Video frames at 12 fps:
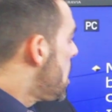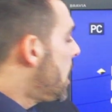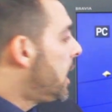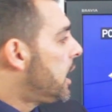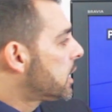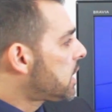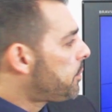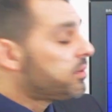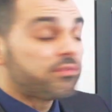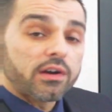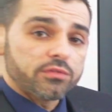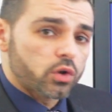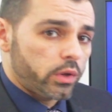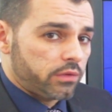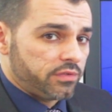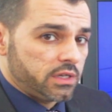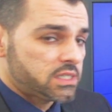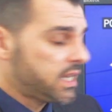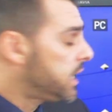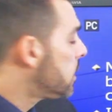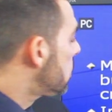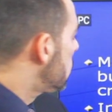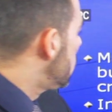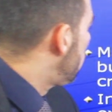A couple of other quick things here.
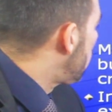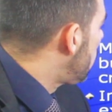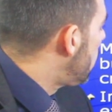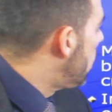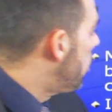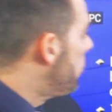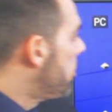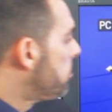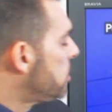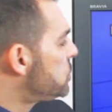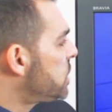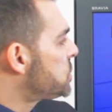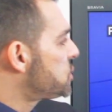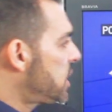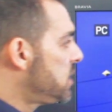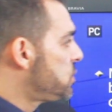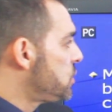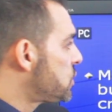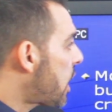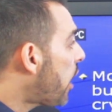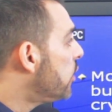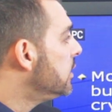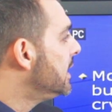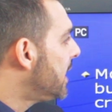Most exchanges
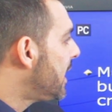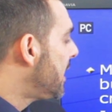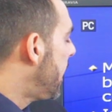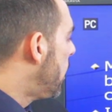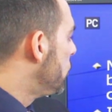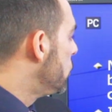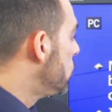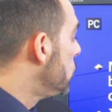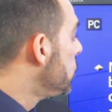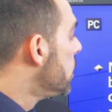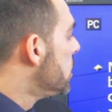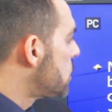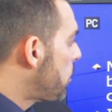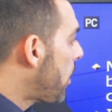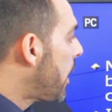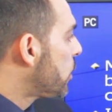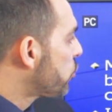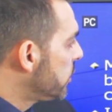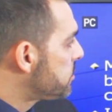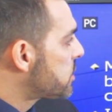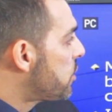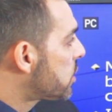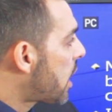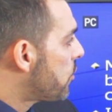only allow you to buy
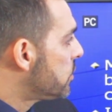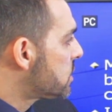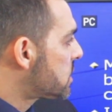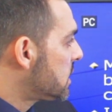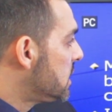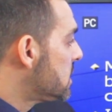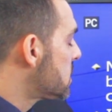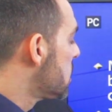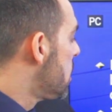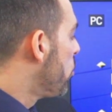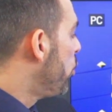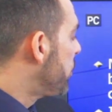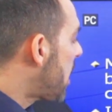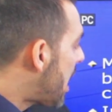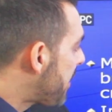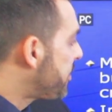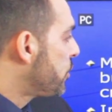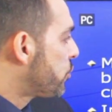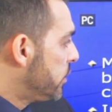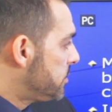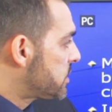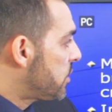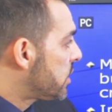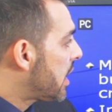cryptocurrencies with other
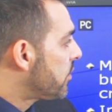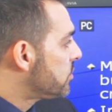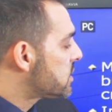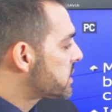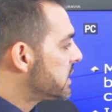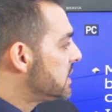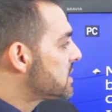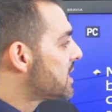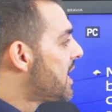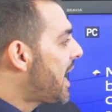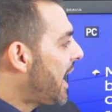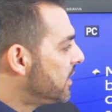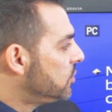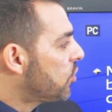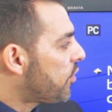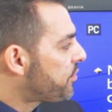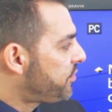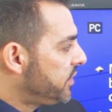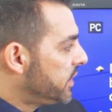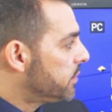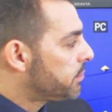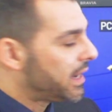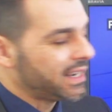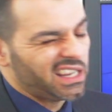cryptocurrencies and not fiat
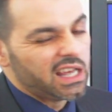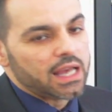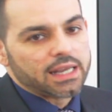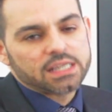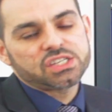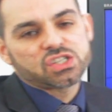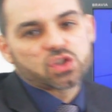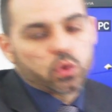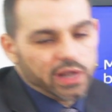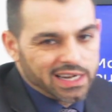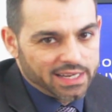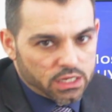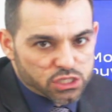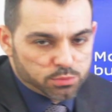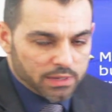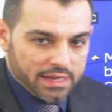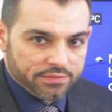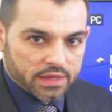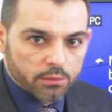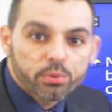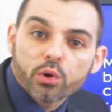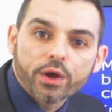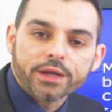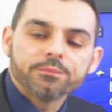money. Let's just quickly explain that
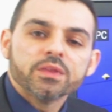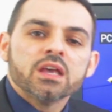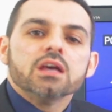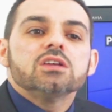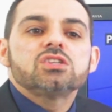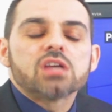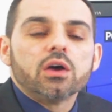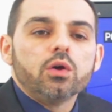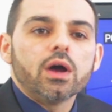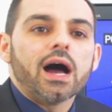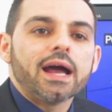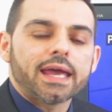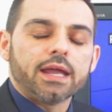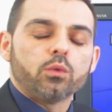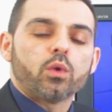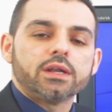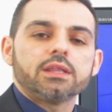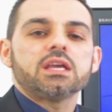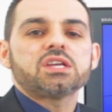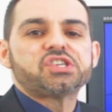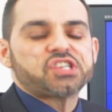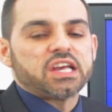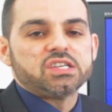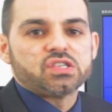point. So again, one of the
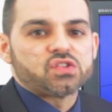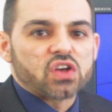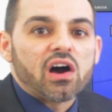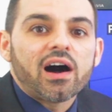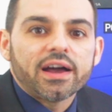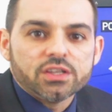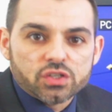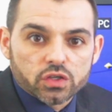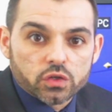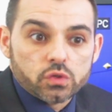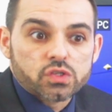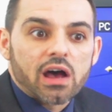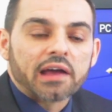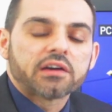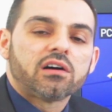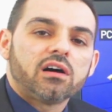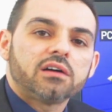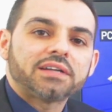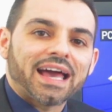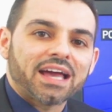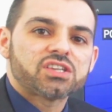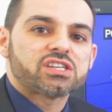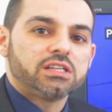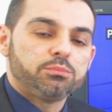exchanges that I use, I can't
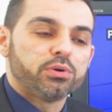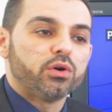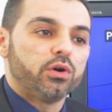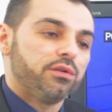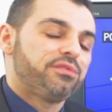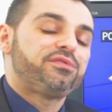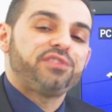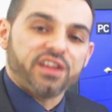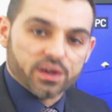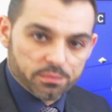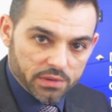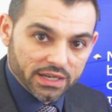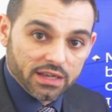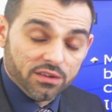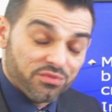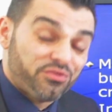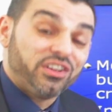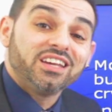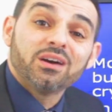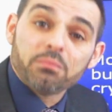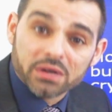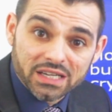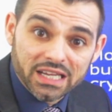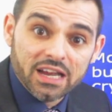actually put fiat money. Fiat
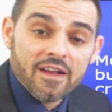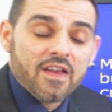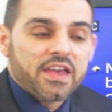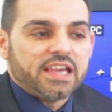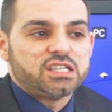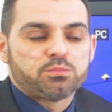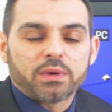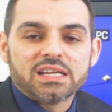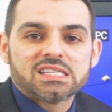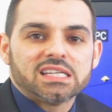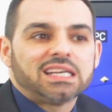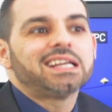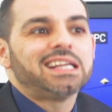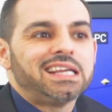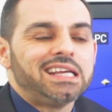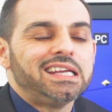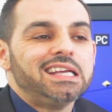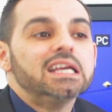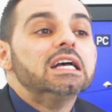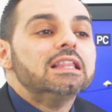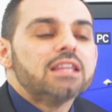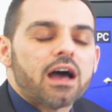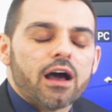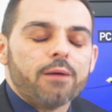money is basically
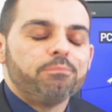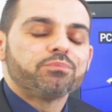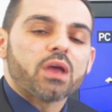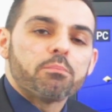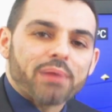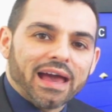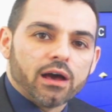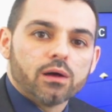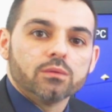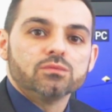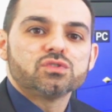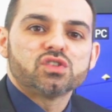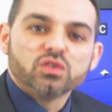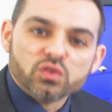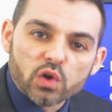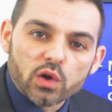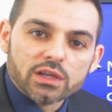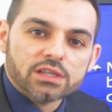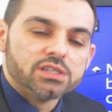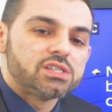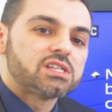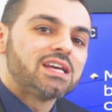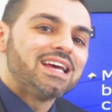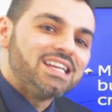pounds,
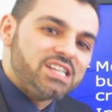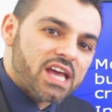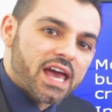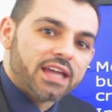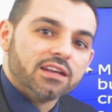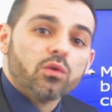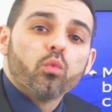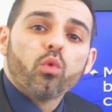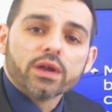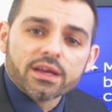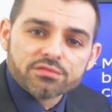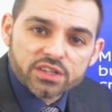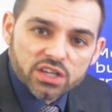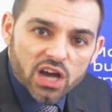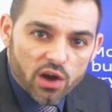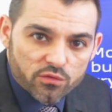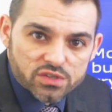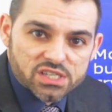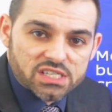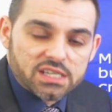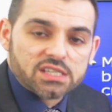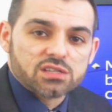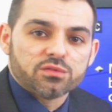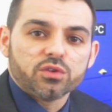dollars, yen, whatever the currency
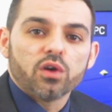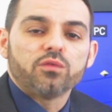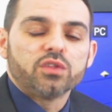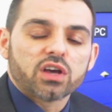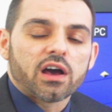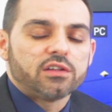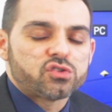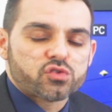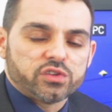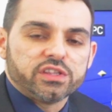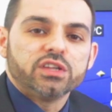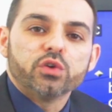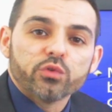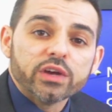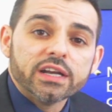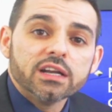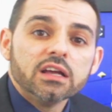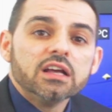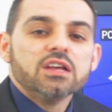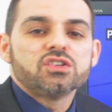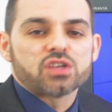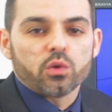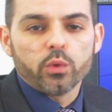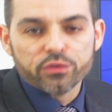is of the country that you're in.
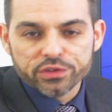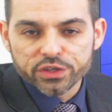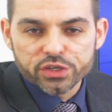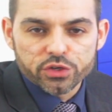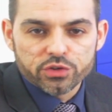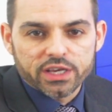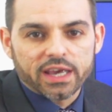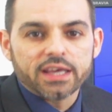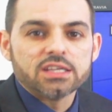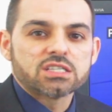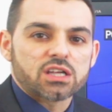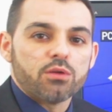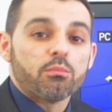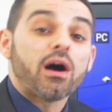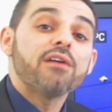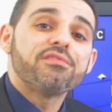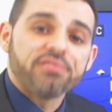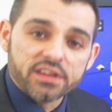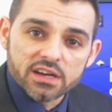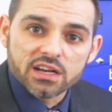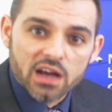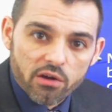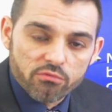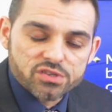So we're in the UK, so my fiat
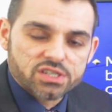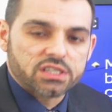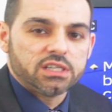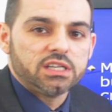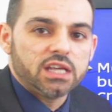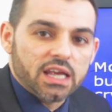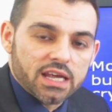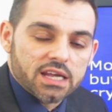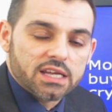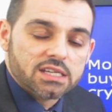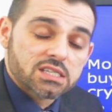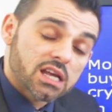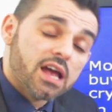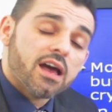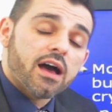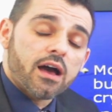currency is